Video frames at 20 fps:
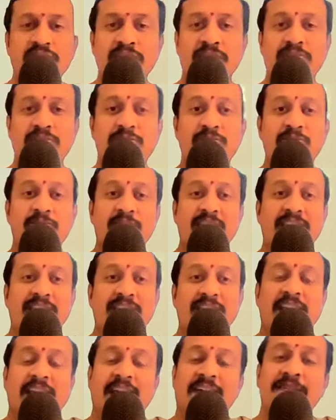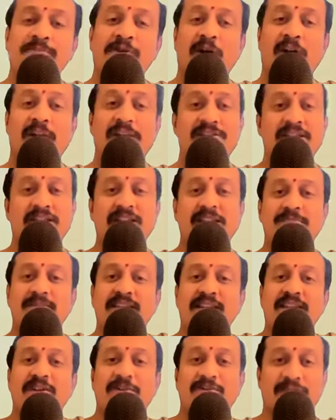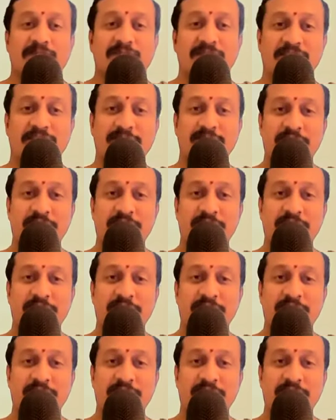the very etymological meaning of the word